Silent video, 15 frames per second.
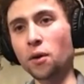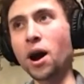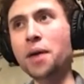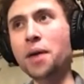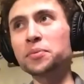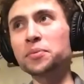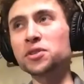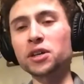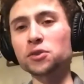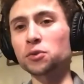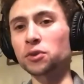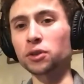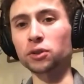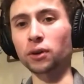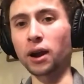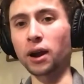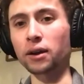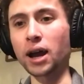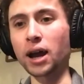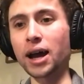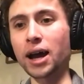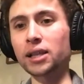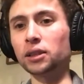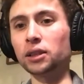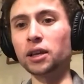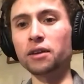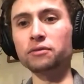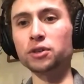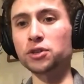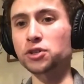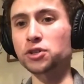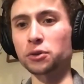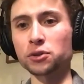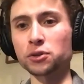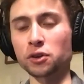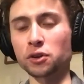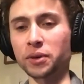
I'm obsessed with The Crown. I love the show so much.